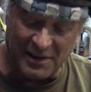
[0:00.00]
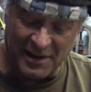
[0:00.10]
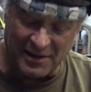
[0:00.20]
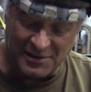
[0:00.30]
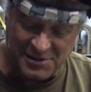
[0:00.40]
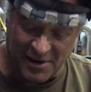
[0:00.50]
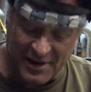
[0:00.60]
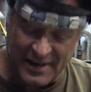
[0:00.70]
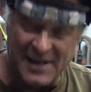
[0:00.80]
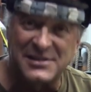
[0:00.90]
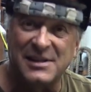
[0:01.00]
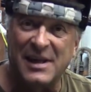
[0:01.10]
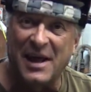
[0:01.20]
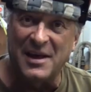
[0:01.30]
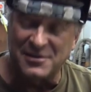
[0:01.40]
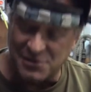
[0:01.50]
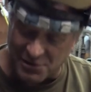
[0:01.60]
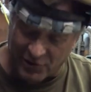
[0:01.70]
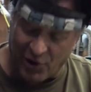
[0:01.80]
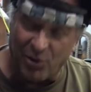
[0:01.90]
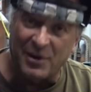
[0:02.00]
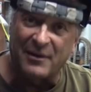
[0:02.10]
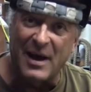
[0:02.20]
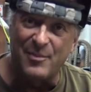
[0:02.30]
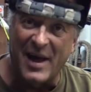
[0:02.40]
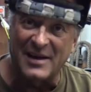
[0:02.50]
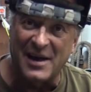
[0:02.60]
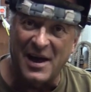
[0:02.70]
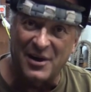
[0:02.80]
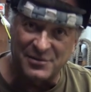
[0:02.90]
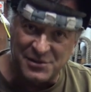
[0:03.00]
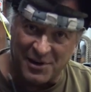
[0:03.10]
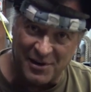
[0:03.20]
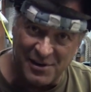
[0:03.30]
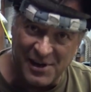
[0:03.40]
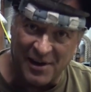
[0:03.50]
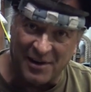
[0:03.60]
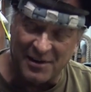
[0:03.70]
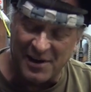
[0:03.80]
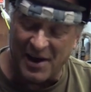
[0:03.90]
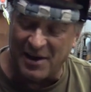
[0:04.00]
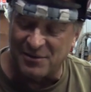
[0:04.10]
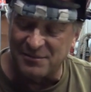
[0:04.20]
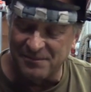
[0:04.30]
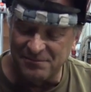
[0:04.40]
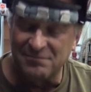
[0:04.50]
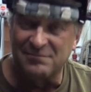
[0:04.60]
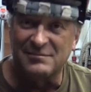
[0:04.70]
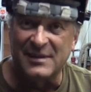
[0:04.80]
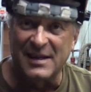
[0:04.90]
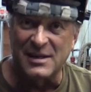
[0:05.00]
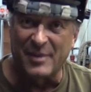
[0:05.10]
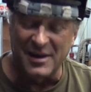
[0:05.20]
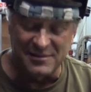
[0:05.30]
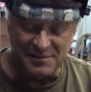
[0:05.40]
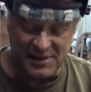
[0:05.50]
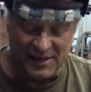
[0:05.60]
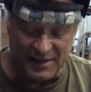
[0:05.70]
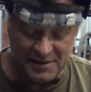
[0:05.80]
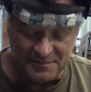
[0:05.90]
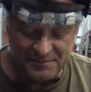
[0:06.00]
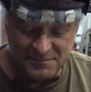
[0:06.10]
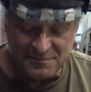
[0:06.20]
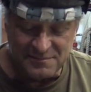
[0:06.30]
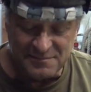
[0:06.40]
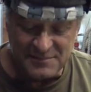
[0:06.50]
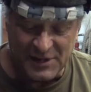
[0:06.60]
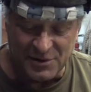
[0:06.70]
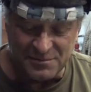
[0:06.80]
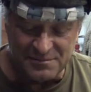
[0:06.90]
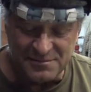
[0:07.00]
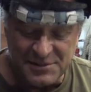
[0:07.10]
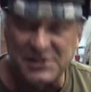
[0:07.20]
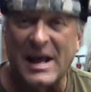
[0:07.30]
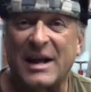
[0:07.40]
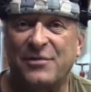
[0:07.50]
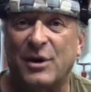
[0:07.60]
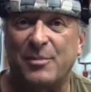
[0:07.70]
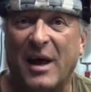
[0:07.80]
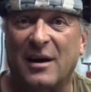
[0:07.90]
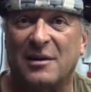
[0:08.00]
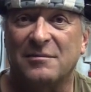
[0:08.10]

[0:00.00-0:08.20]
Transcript: a little, started to get to the end, scroll it right back down, turn the arc down, hit the button, kill it. So, just like a foot pedal.